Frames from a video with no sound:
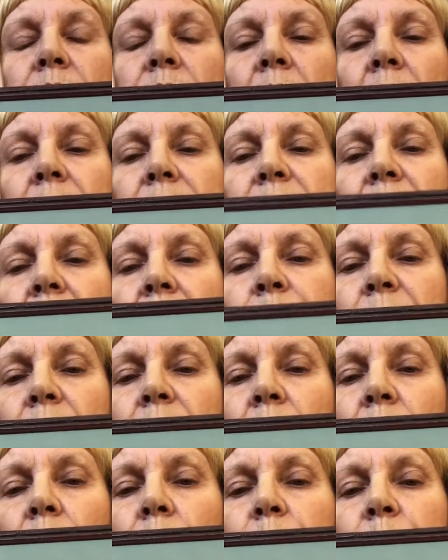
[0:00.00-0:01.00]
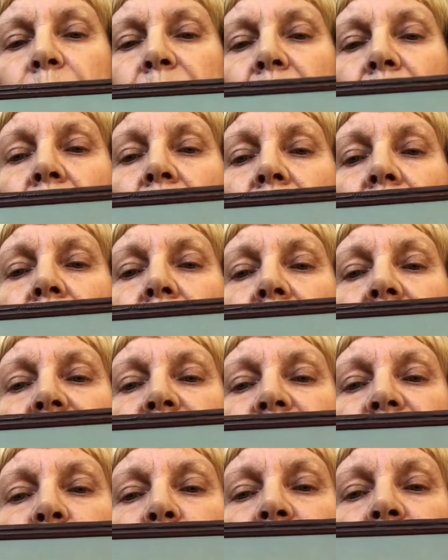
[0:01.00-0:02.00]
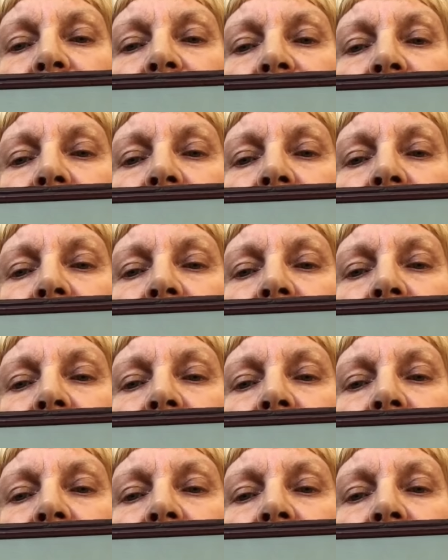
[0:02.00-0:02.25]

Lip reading: long time ago. But I just really